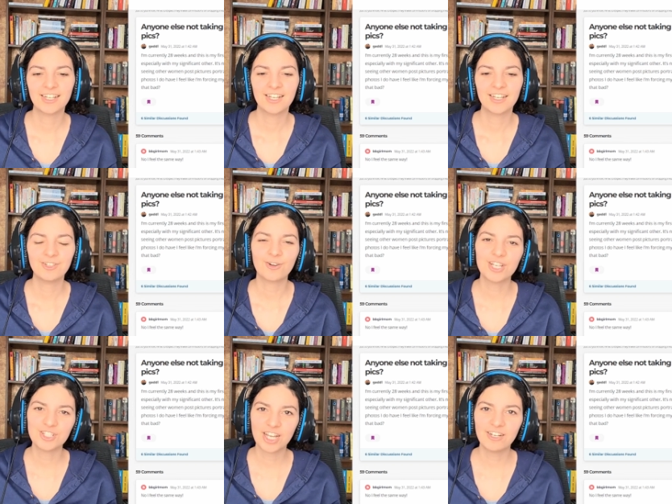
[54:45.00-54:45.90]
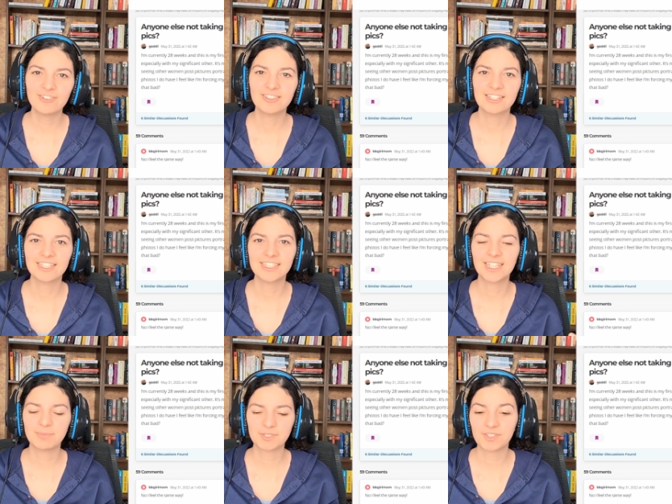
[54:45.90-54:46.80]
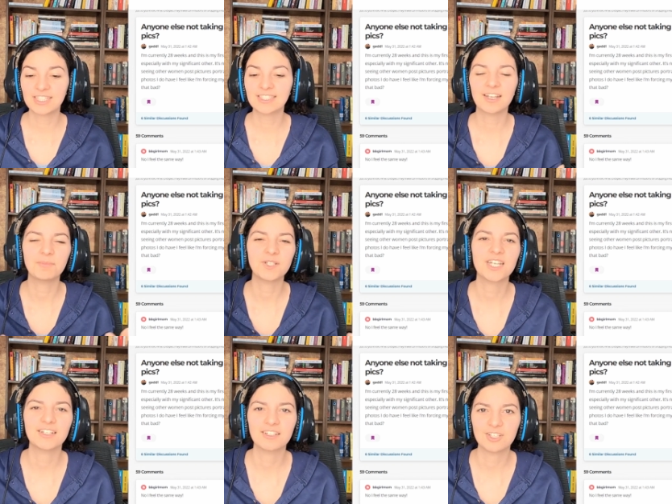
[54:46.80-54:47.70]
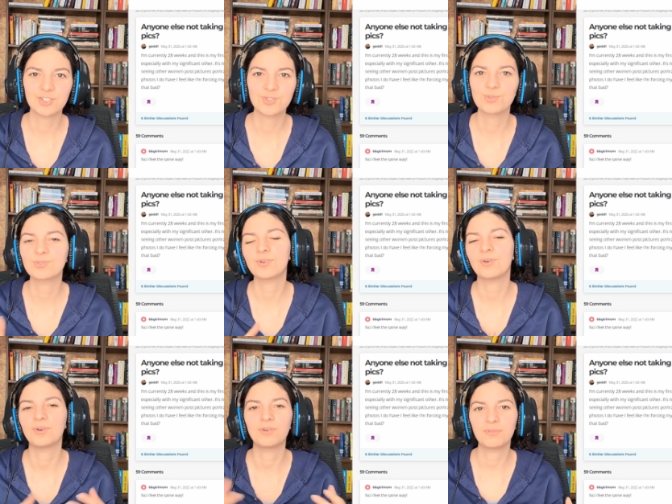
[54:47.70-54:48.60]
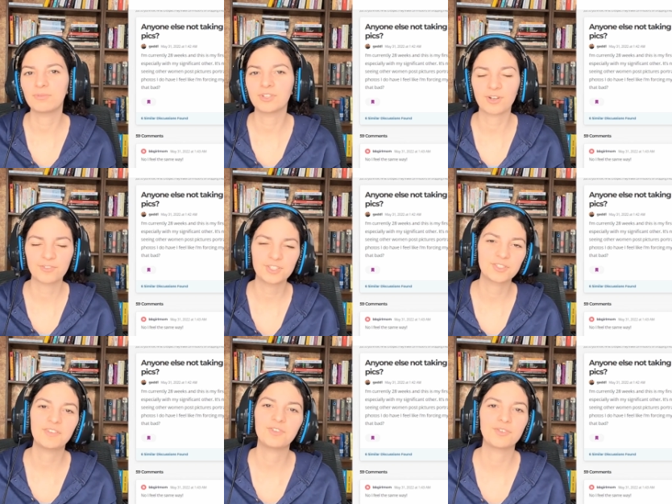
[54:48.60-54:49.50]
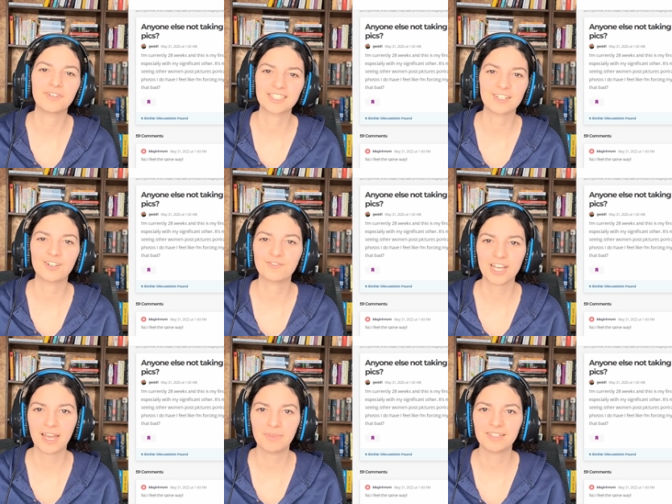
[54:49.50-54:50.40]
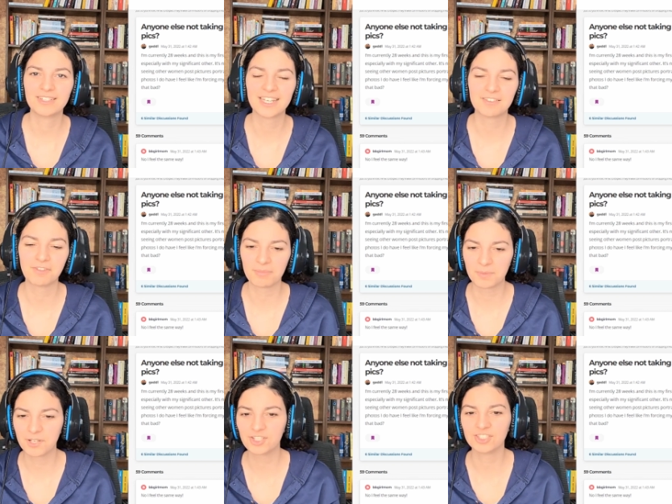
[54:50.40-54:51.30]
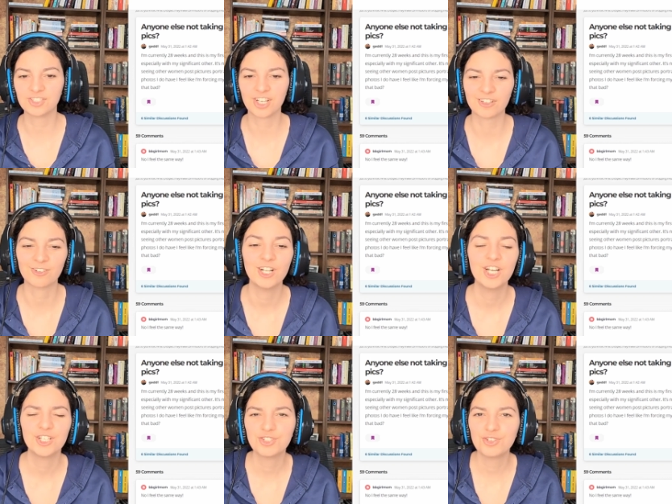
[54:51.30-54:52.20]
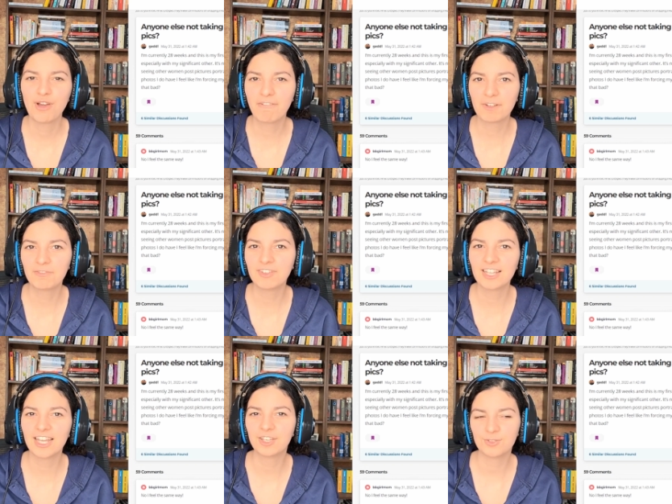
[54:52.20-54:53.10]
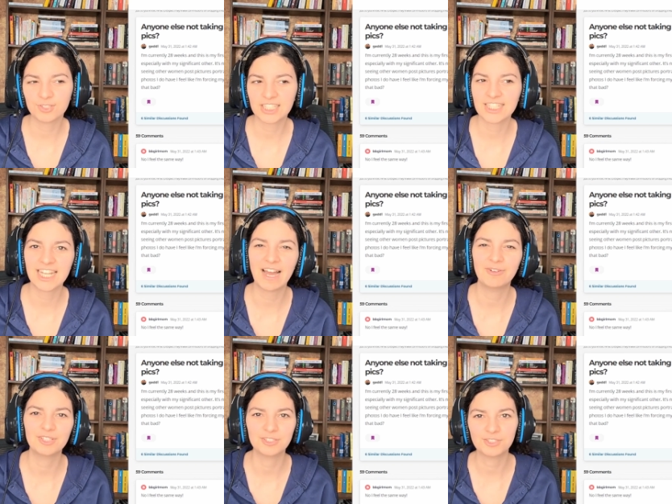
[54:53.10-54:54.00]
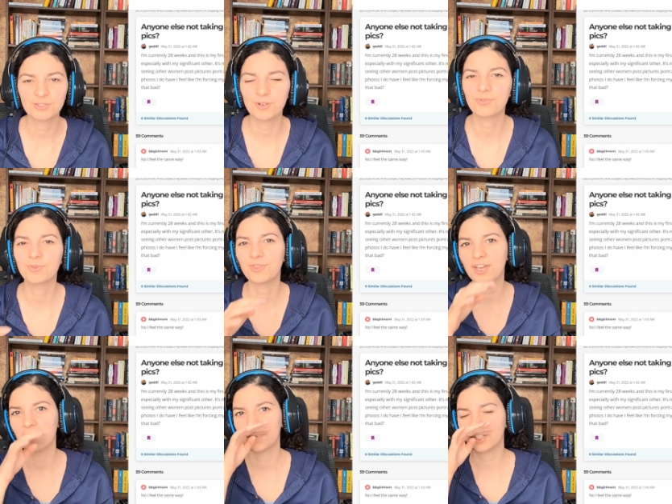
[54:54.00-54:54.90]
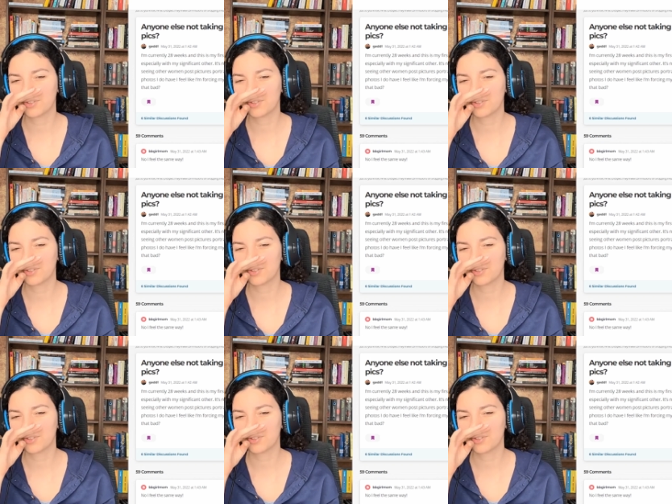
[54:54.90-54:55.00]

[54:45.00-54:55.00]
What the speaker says: in general, these types of things like a maternity shoot, or if you invest a lot of time in taking family pictures in general, do you ever feel like you sit down and you scroll through them and